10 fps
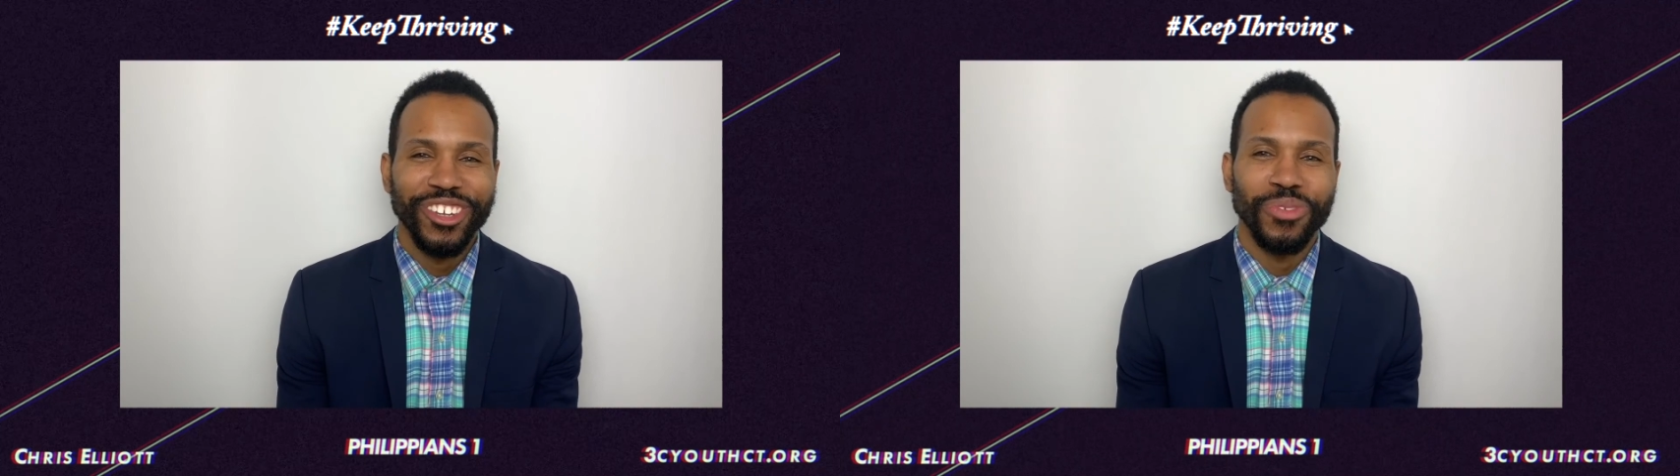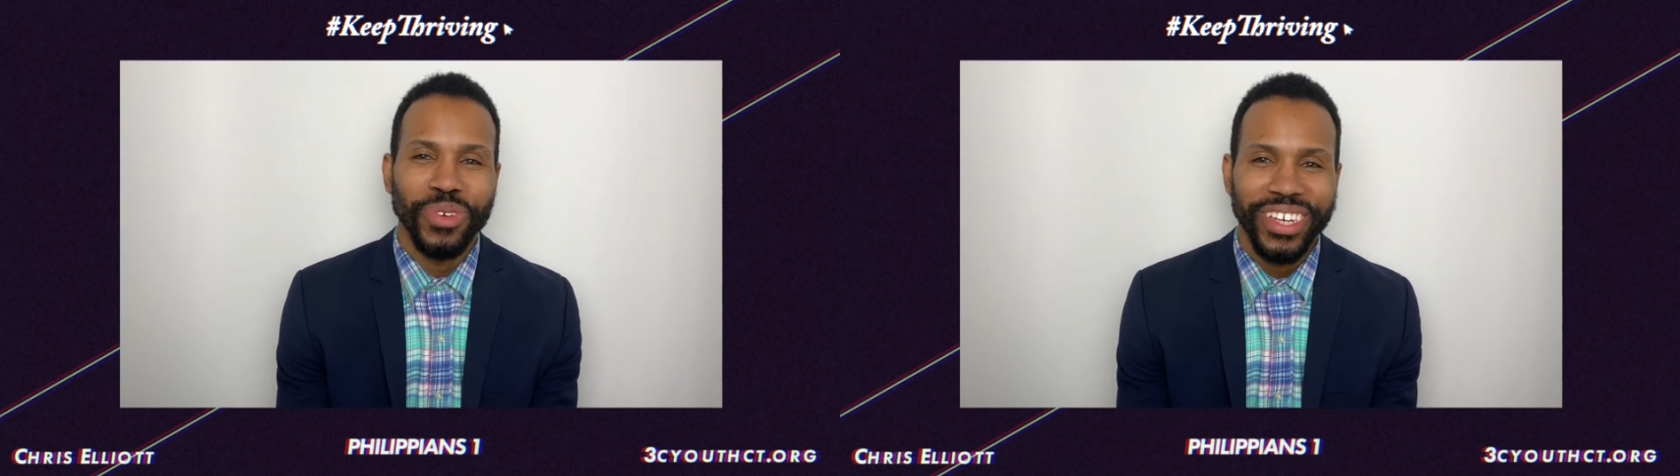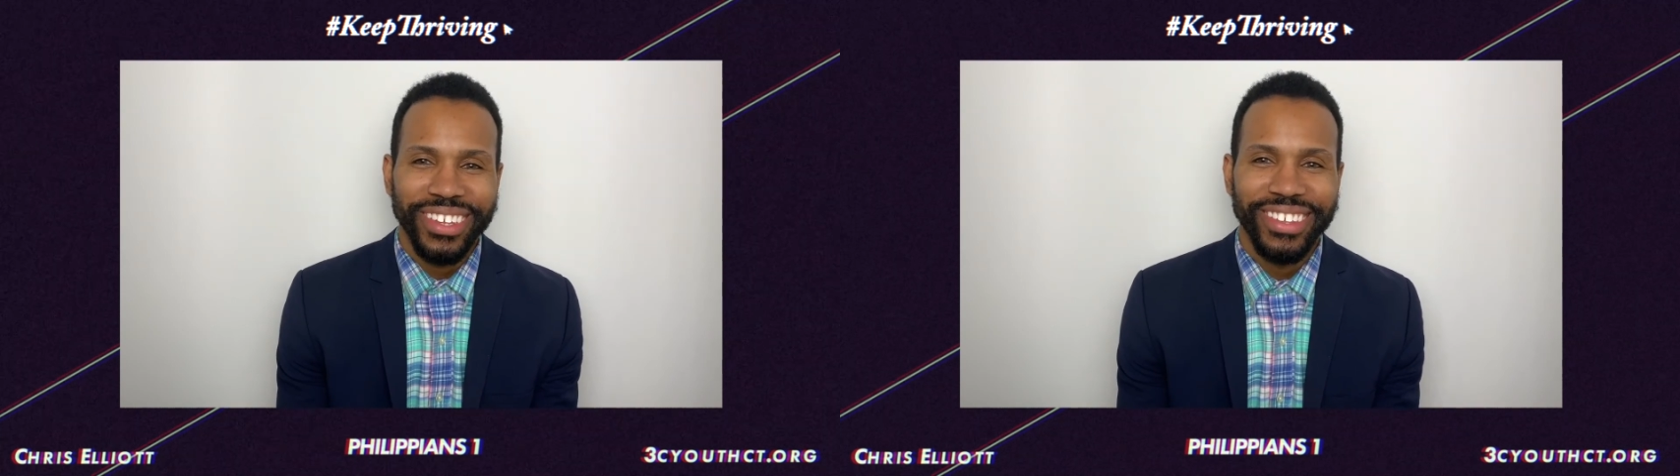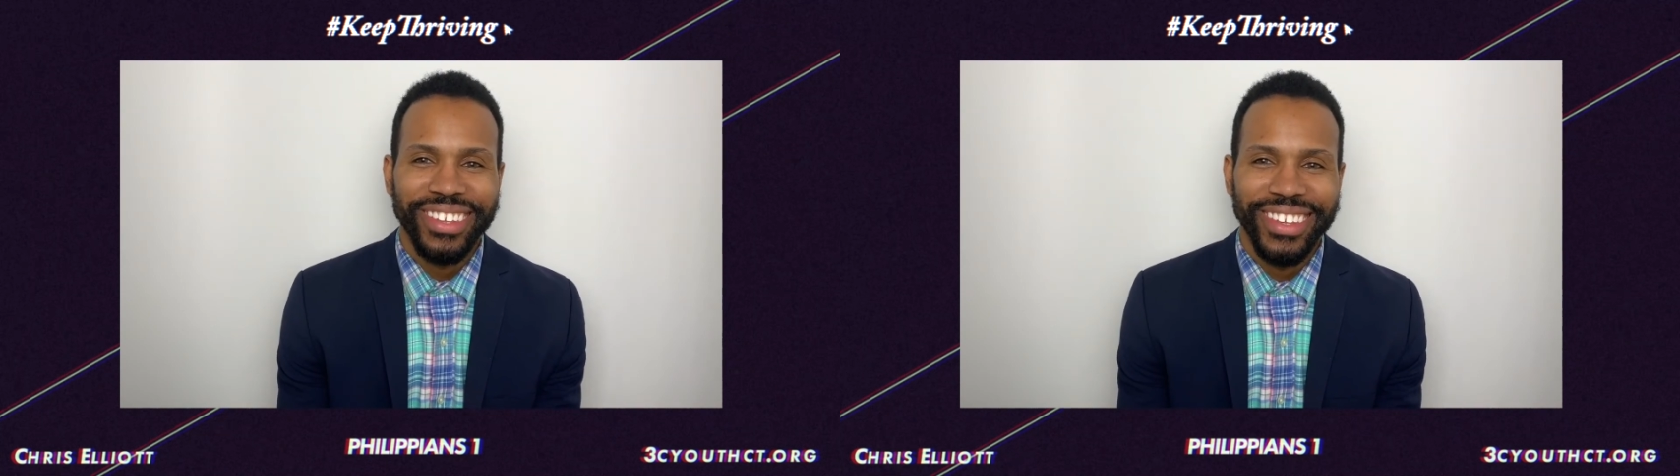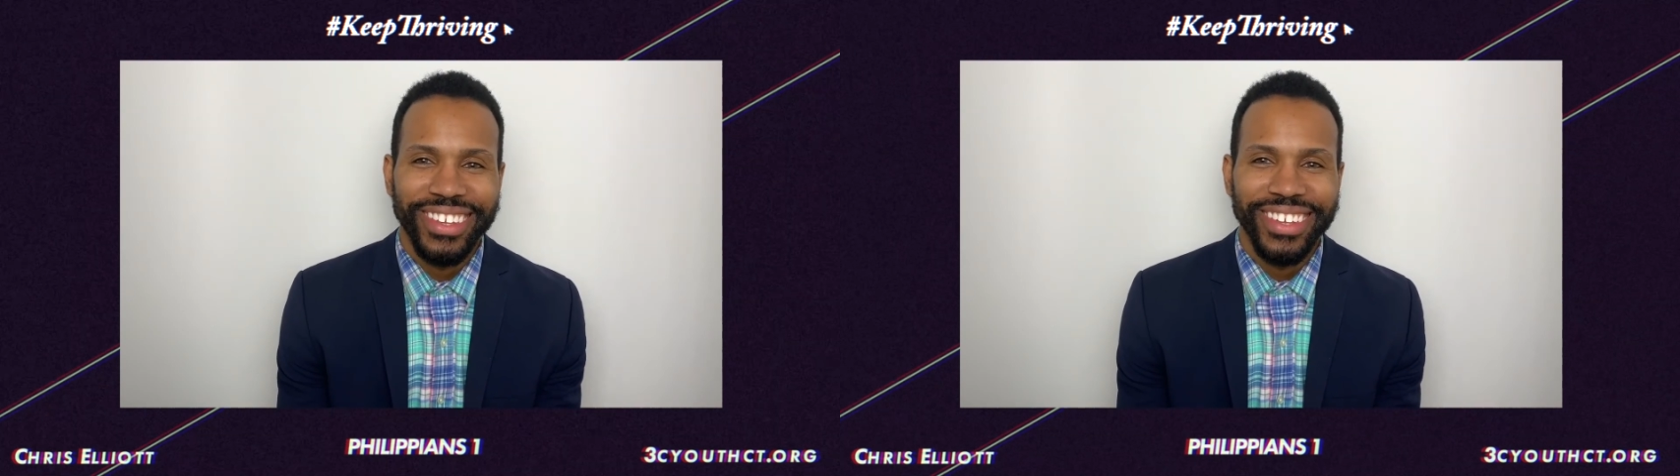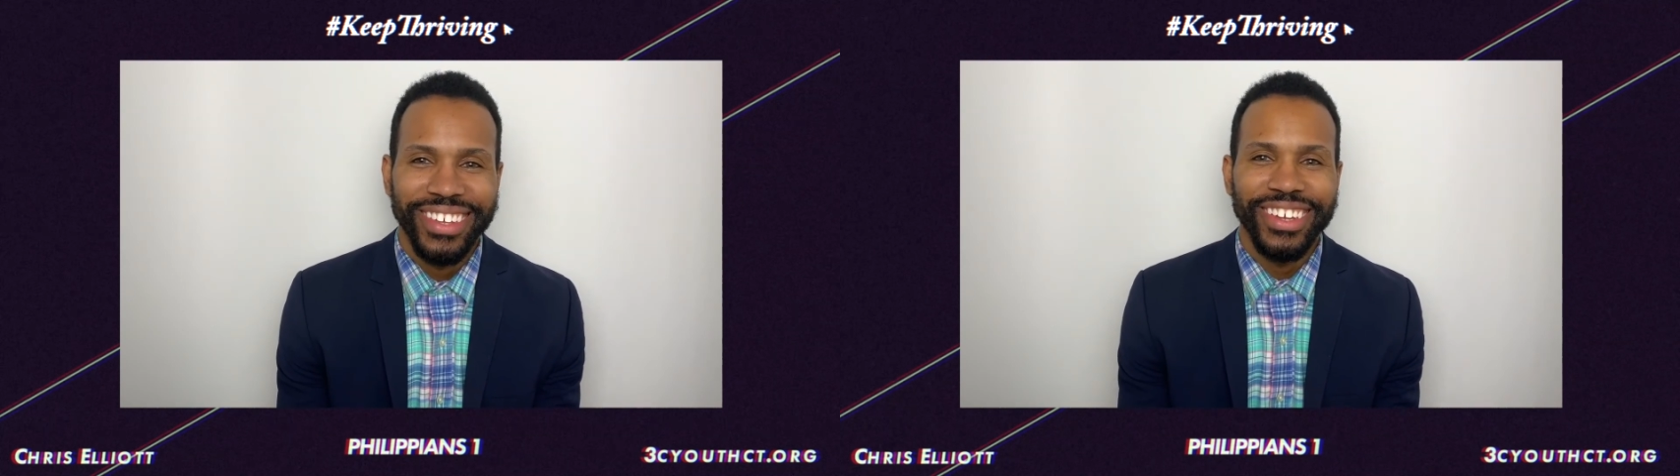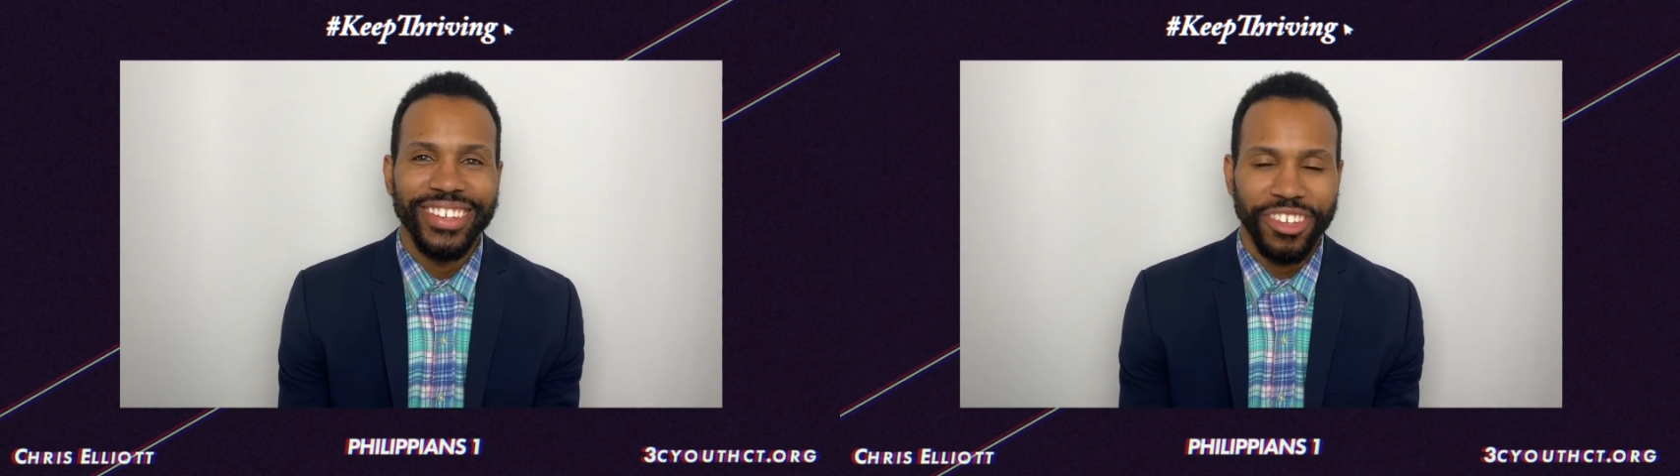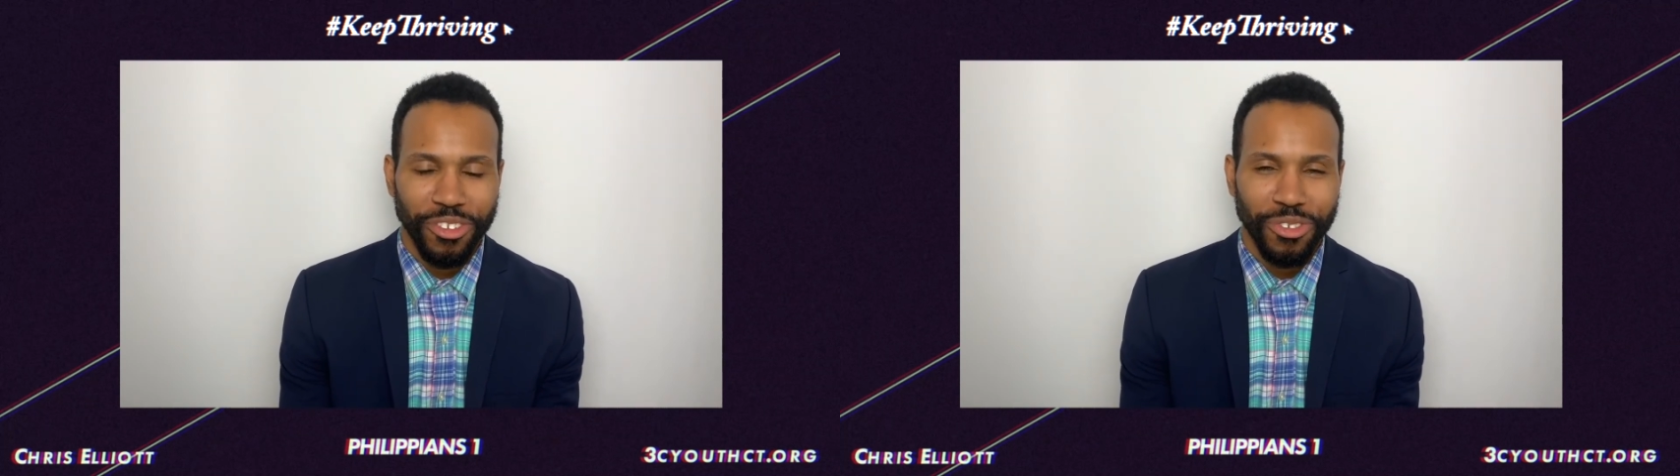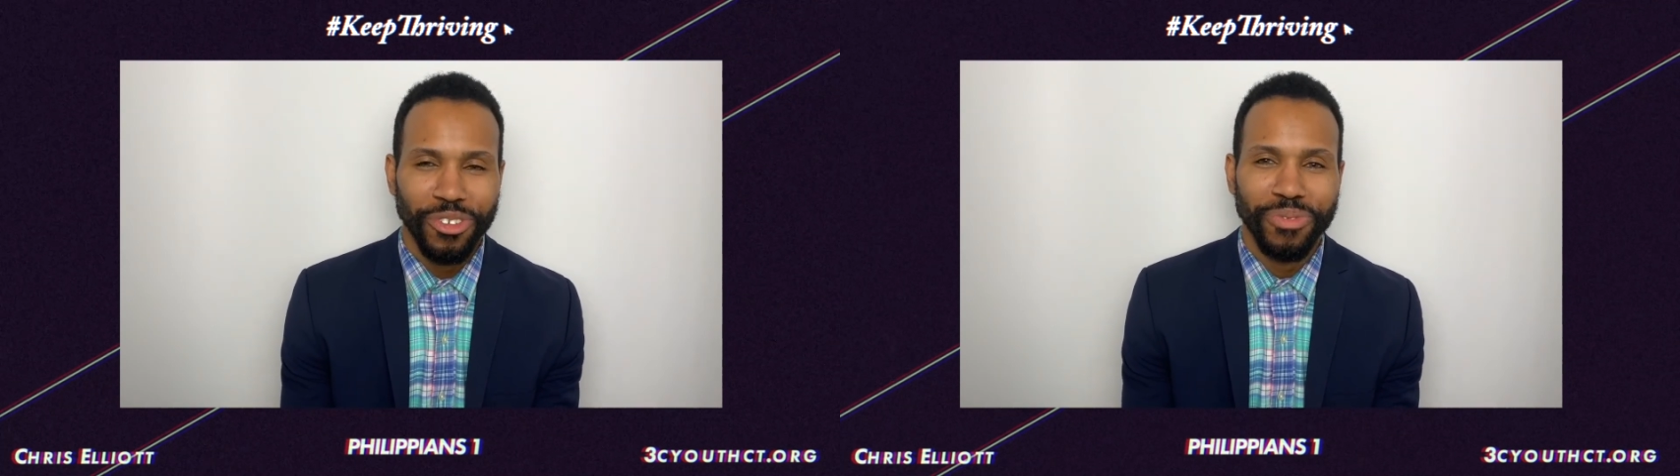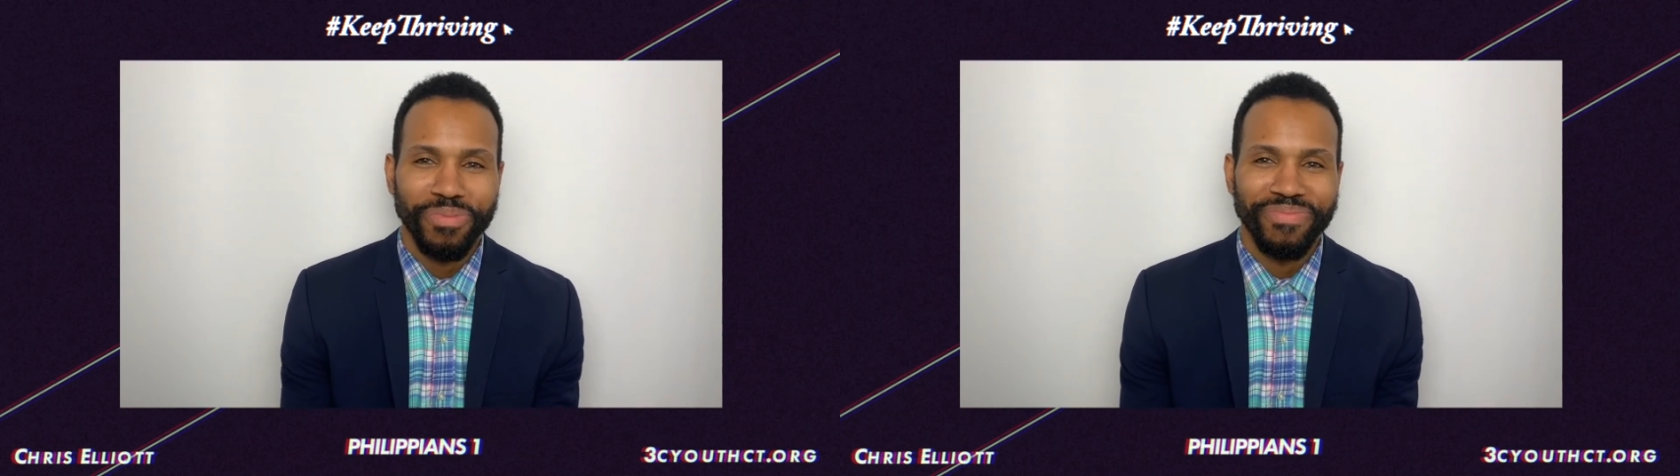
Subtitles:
his wings. See you soon.